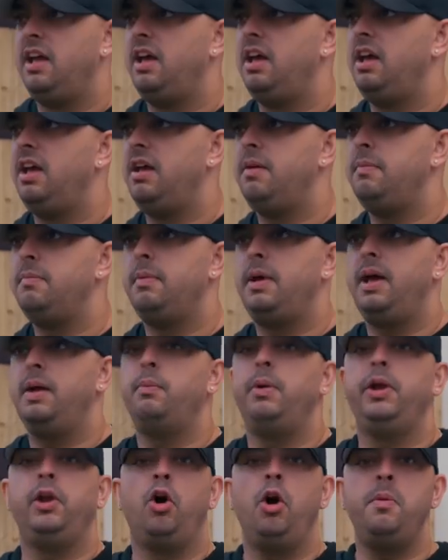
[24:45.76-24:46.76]
And
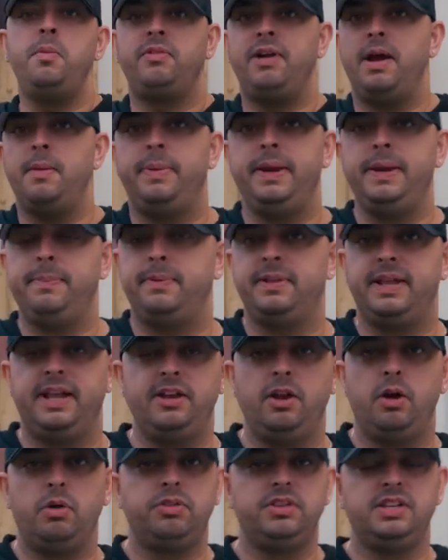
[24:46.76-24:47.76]
when I'm around people that
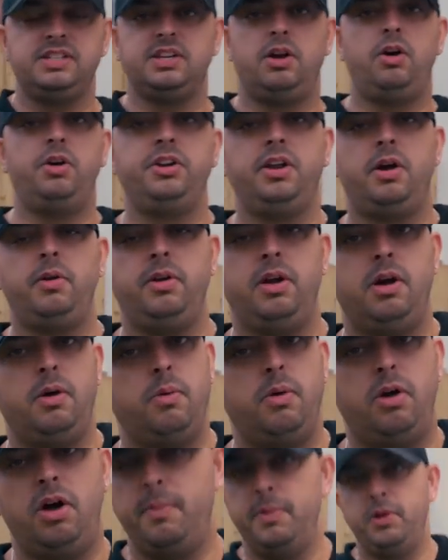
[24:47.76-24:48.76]
know things that I don't
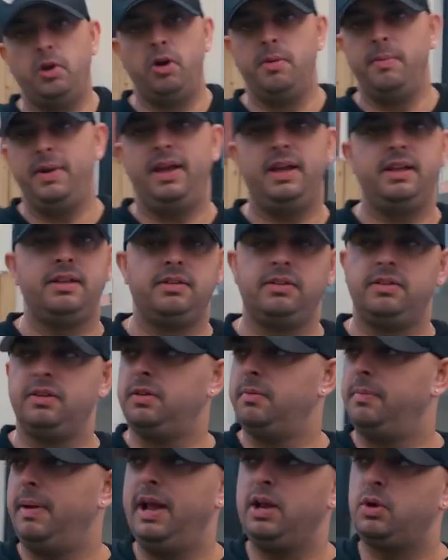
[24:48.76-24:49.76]
know, I'm a nightmare.
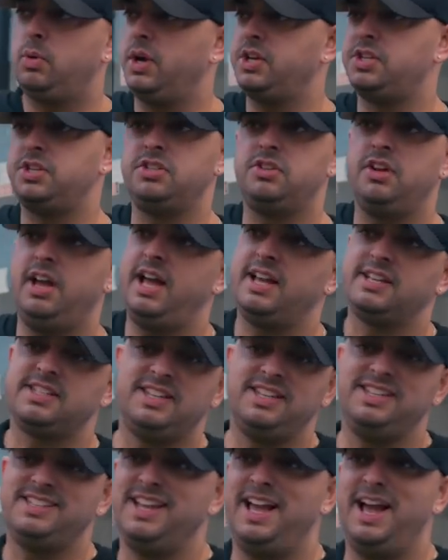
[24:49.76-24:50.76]
The amount of questions I
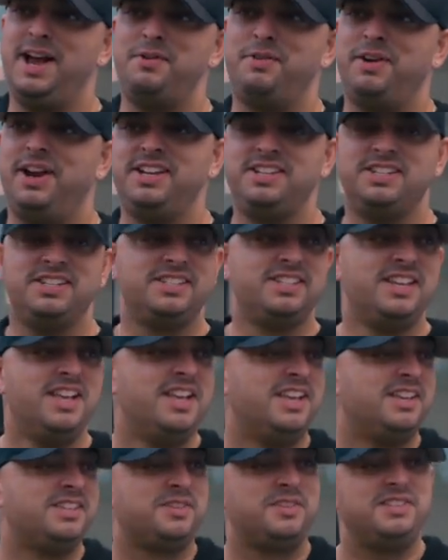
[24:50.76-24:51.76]
ask is outrageous.
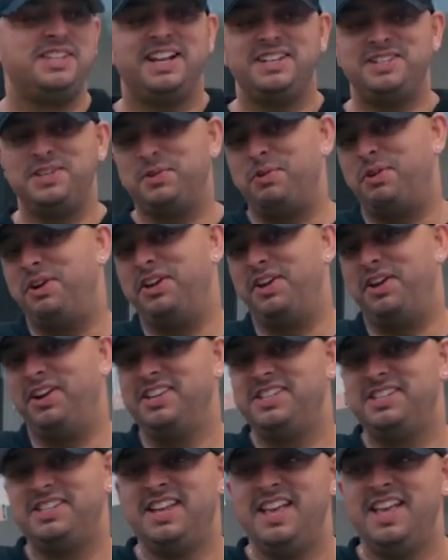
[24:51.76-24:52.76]
So it's actually quite
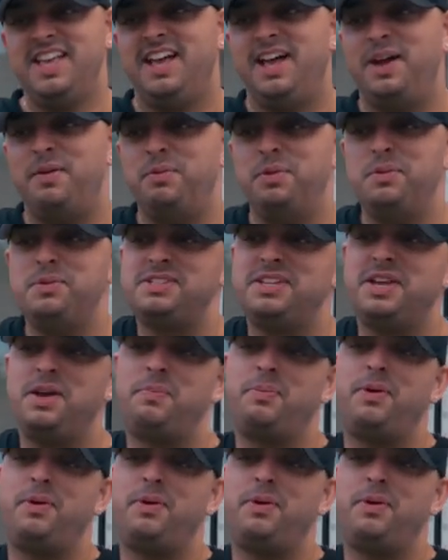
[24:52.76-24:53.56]
nice. And we was at a